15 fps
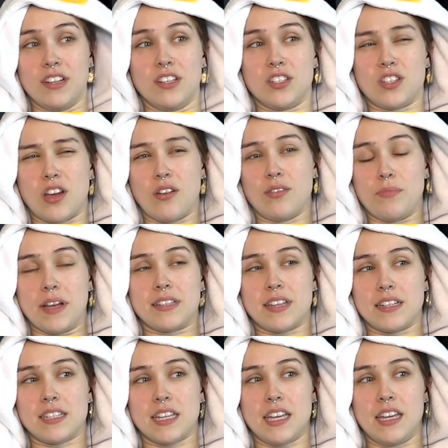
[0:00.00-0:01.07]
So it makes
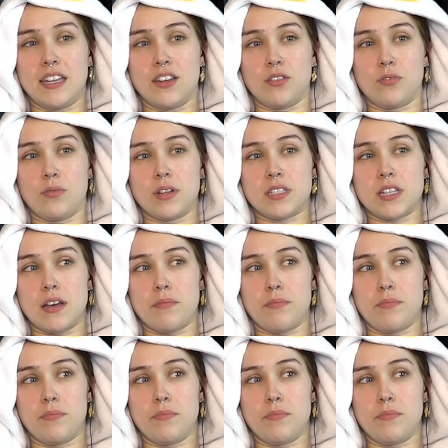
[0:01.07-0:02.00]
sense that he knew what's up.